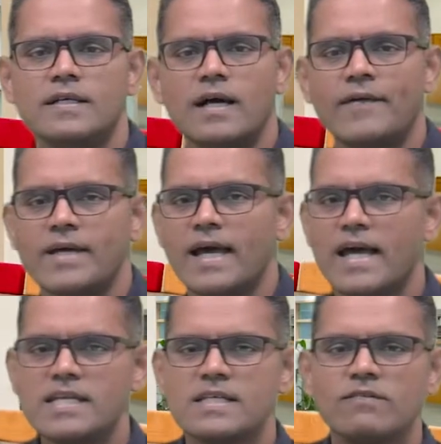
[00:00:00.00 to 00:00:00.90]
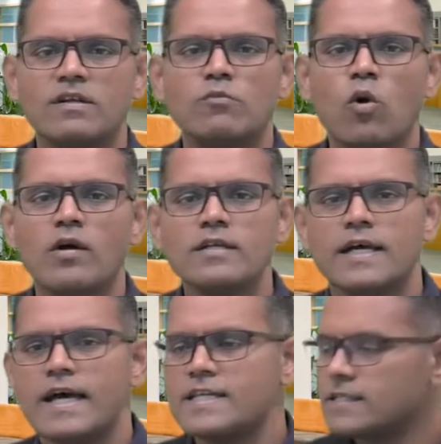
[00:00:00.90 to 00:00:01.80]
All right, and we'll move on,
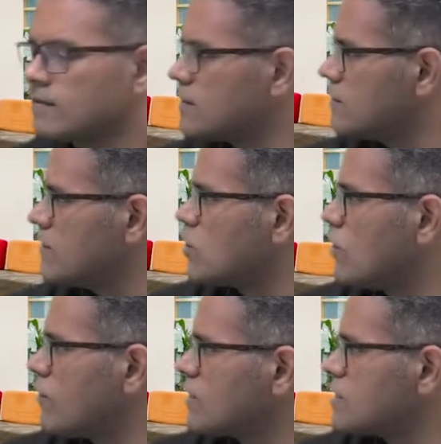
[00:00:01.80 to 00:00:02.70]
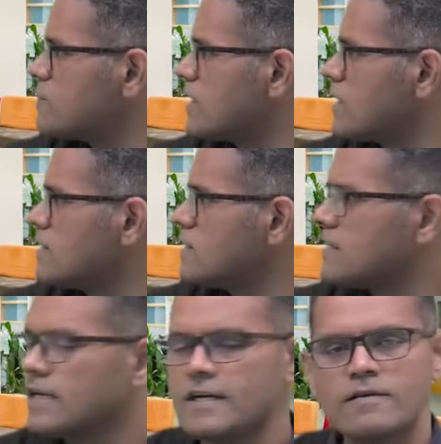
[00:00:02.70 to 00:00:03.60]
and we go for the speaking
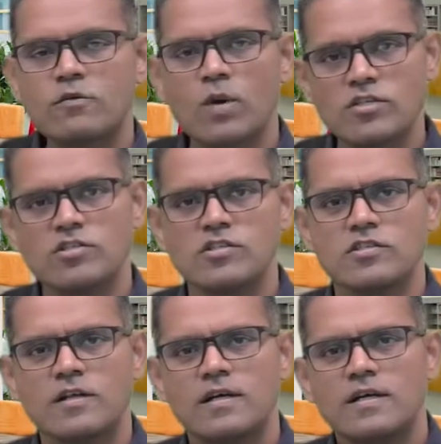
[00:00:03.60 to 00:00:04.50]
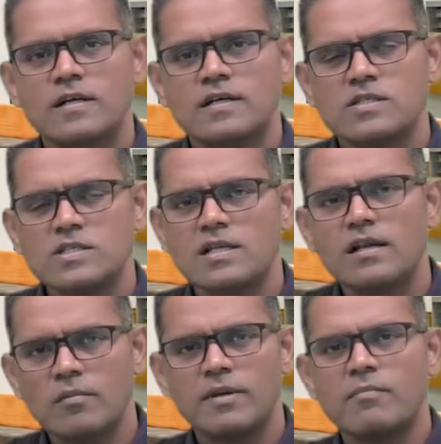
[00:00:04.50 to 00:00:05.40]
questions. Just a
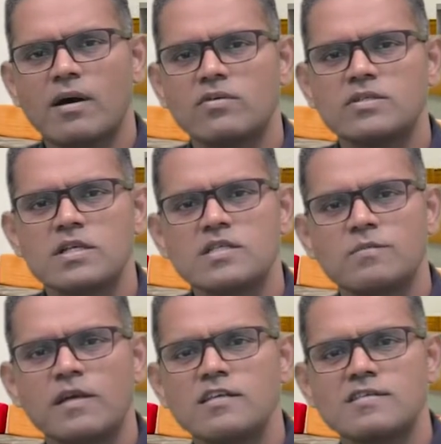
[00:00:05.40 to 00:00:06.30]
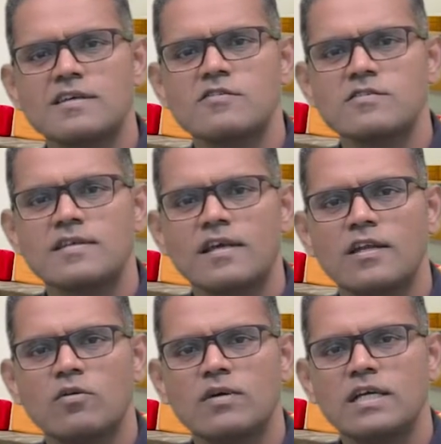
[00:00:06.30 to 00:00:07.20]
little bit about speaking skills.
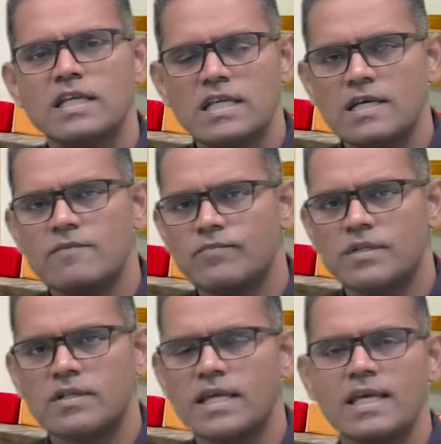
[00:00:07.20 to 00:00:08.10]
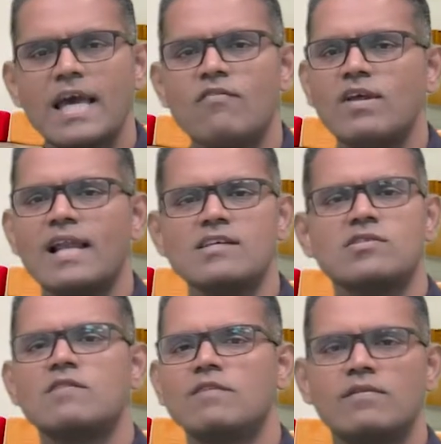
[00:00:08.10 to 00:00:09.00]
In like every
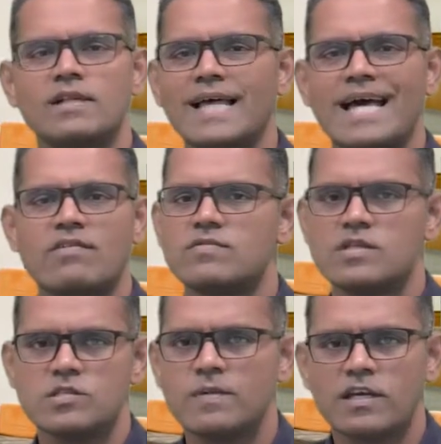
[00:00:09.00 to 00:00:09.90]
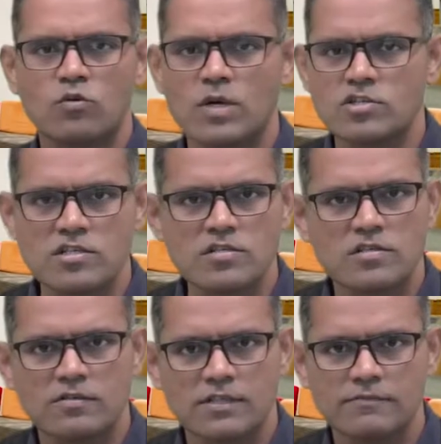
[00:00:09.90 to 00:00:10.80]
lesson, we will have speaking questions.
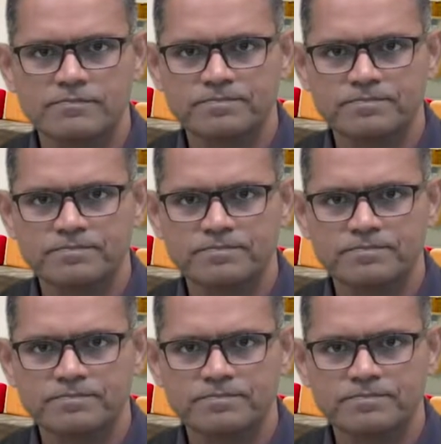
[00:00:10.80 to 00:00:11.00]
Okay?